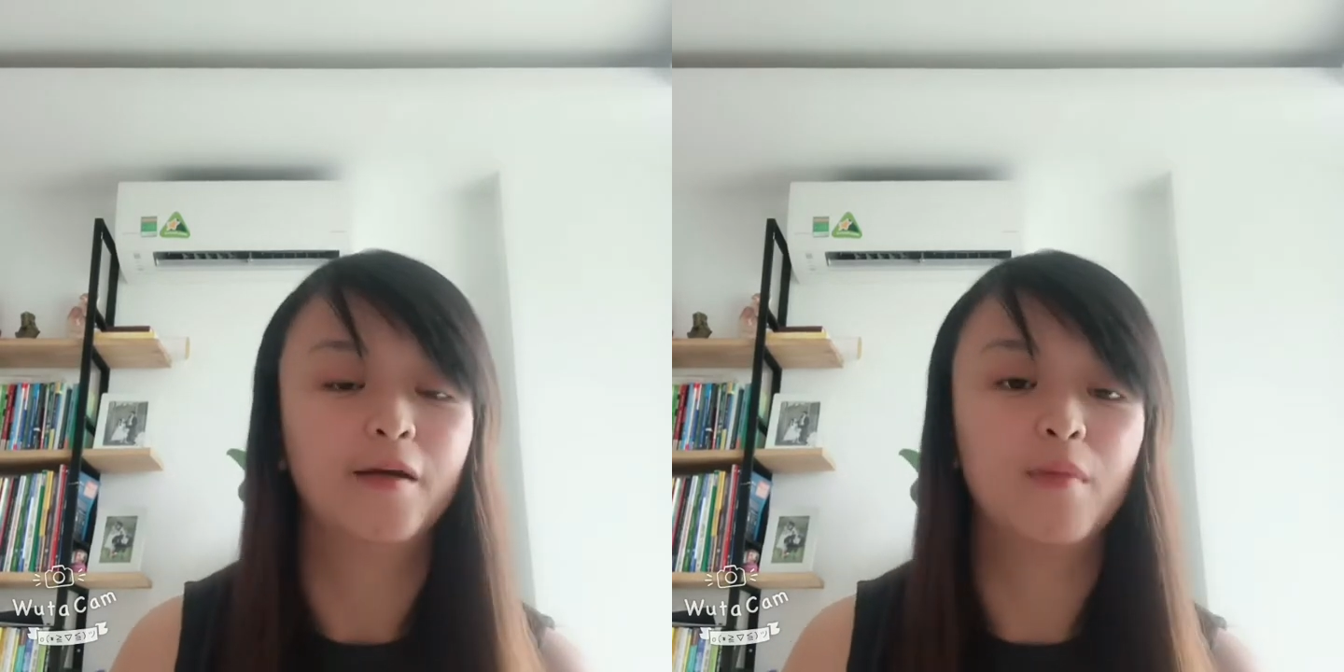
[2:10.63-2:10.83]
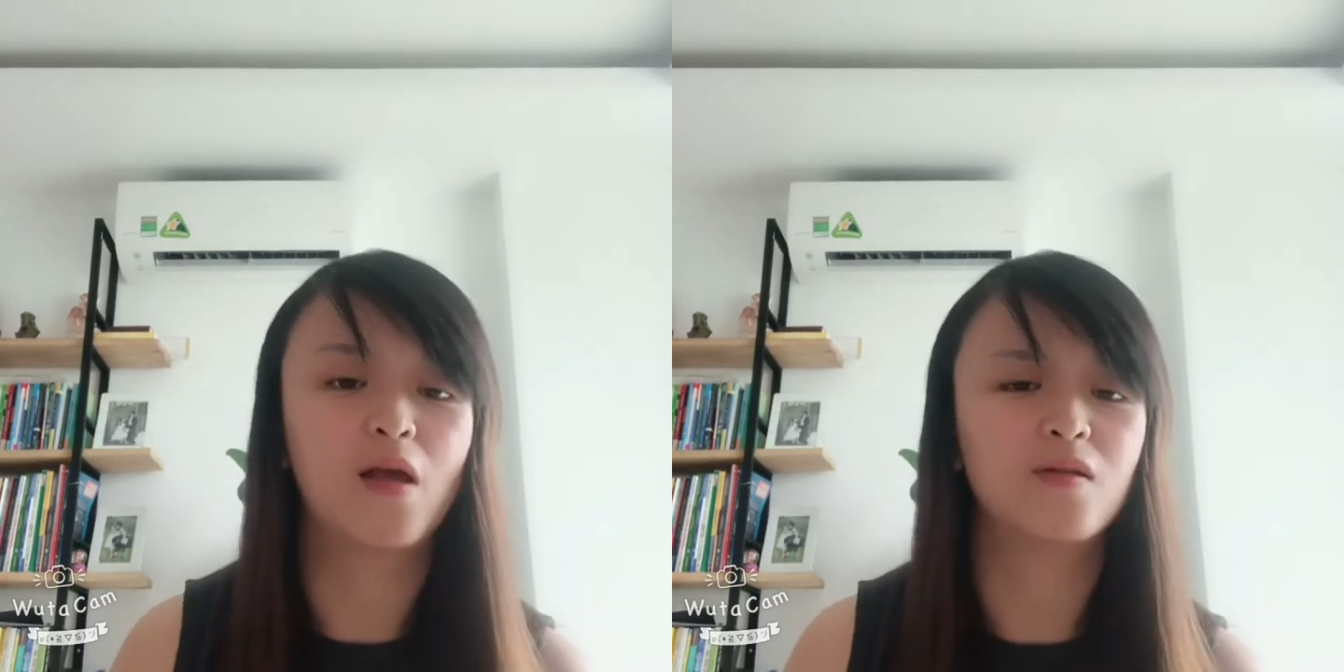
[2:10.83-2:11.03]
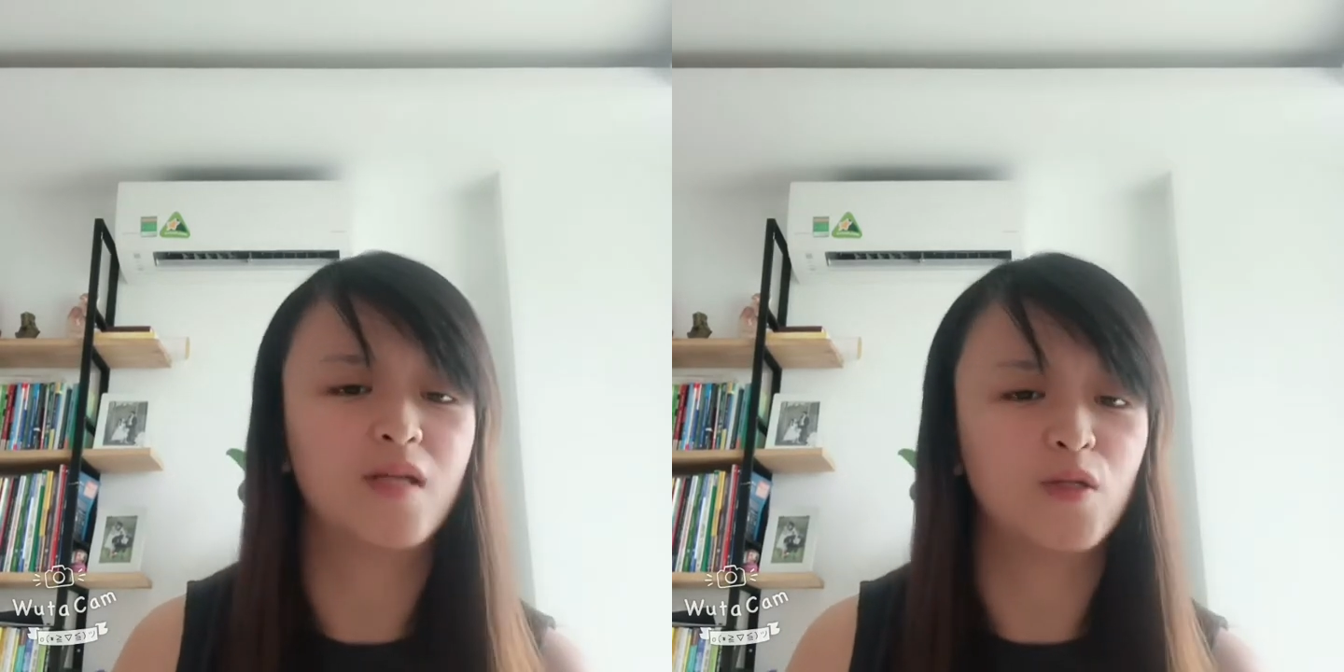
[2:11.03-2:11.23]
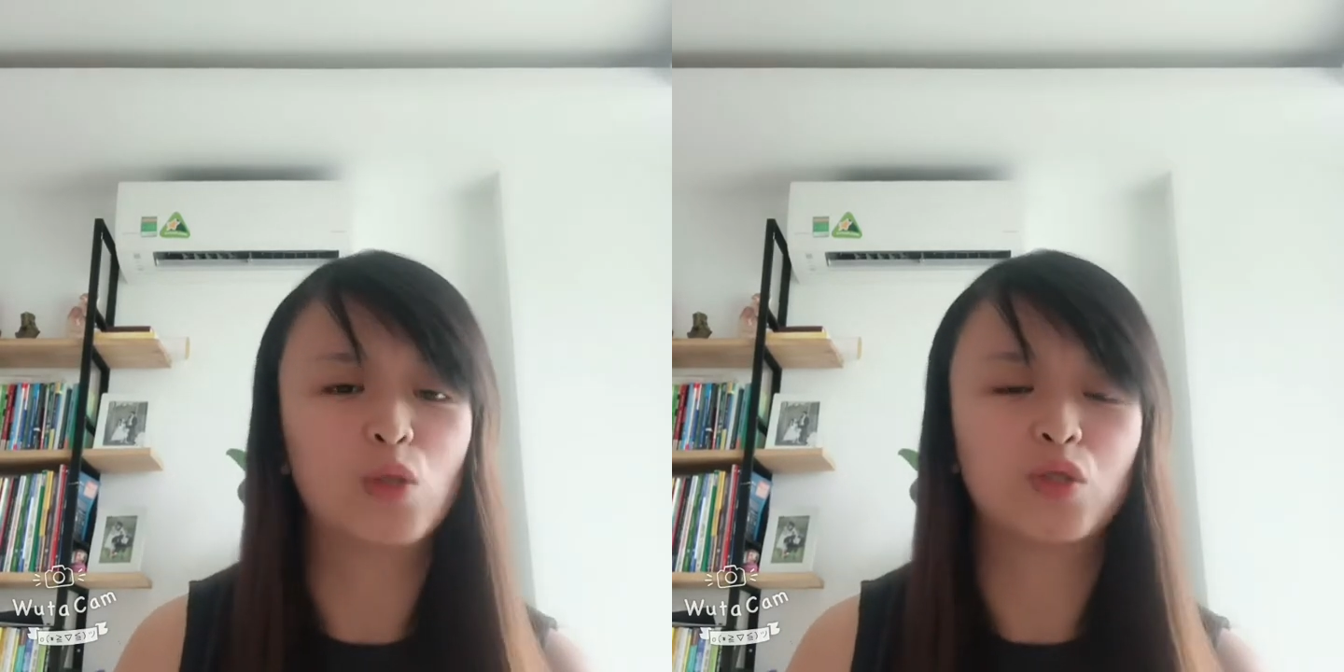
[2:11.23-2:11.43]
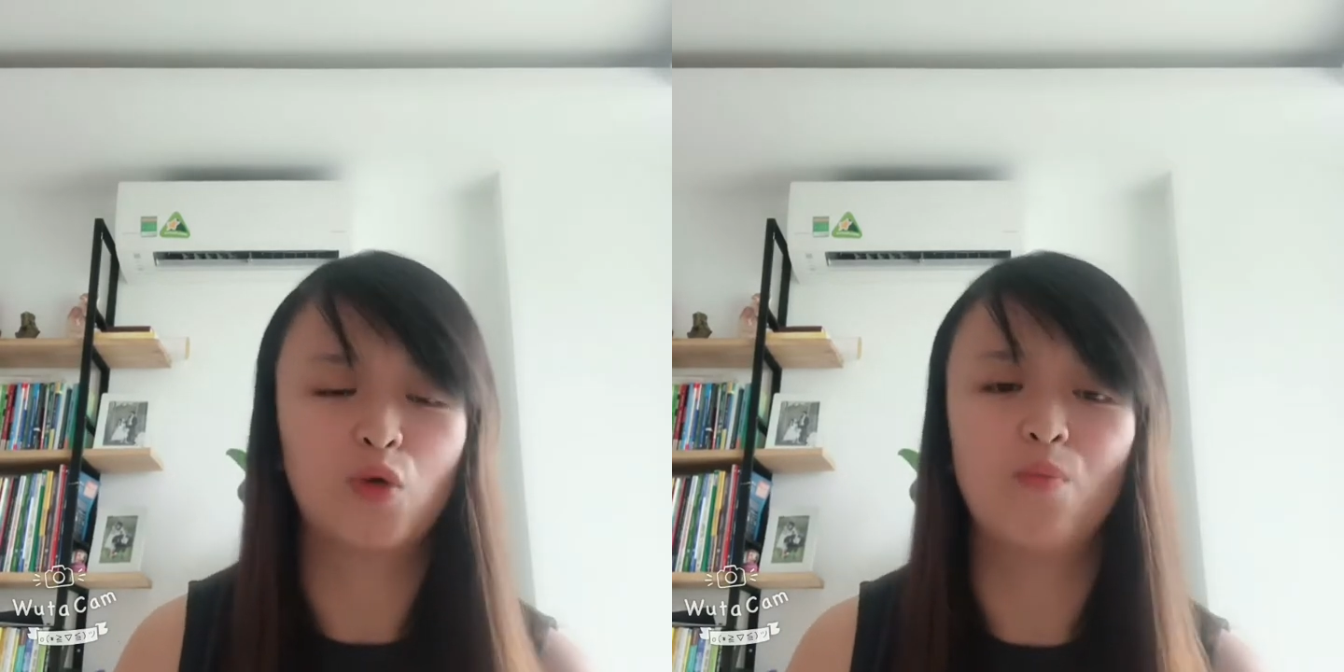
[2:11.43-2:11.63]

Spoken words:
because it's also